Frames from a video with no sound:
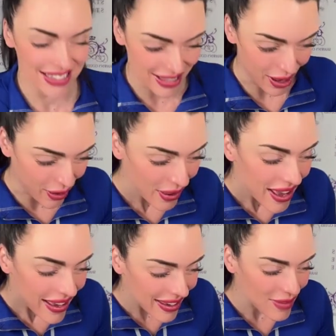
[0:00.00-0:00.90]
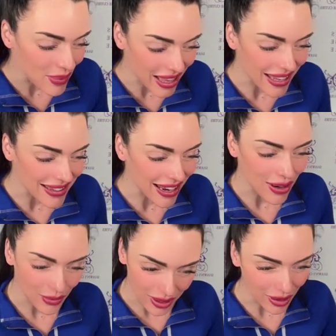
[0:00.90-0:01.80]
so you blend
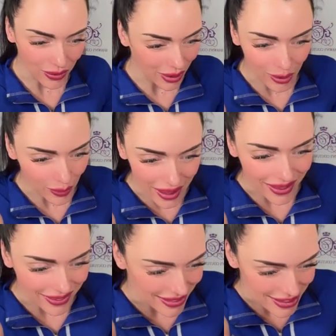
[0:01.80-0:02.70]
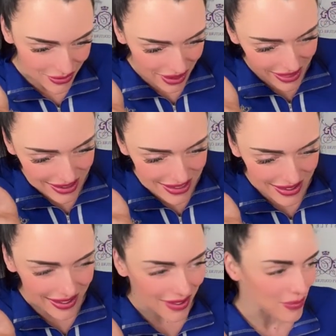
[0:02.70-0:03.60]
in real, real well in this in this
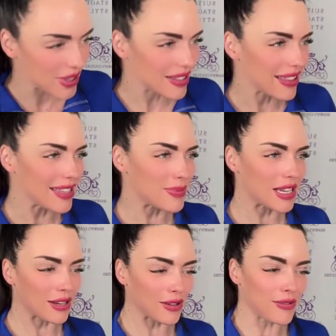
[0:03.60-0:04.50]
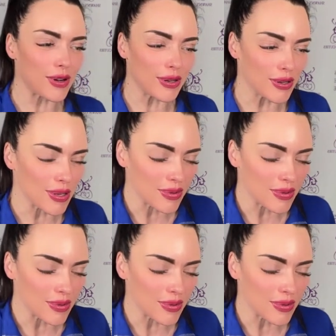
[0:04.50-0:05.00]
uh, in these particular photos.